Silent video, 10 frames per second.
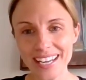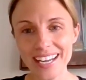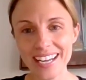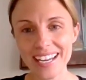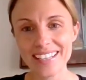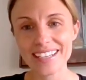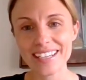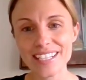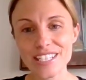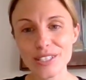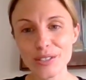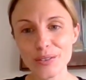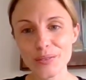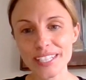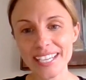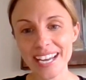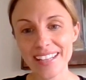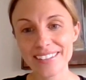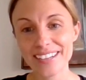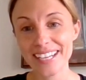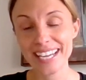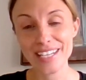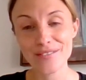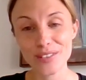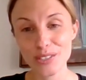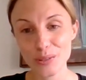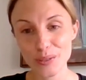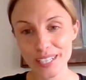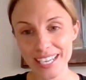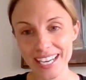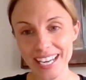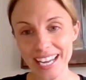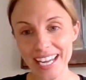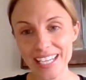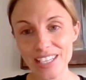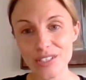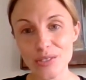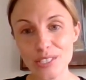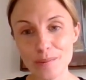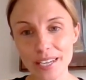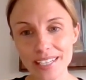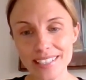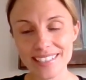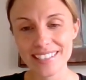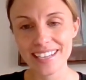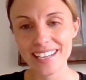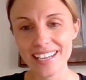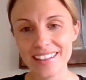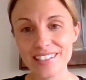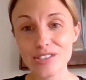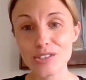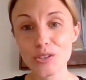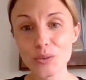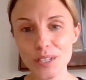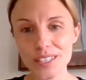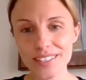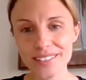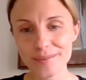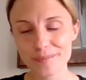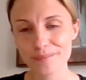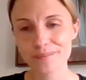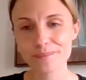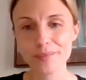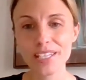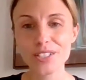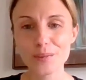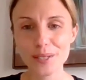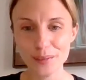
And until we gather again virtually in a new space in this new world, may you be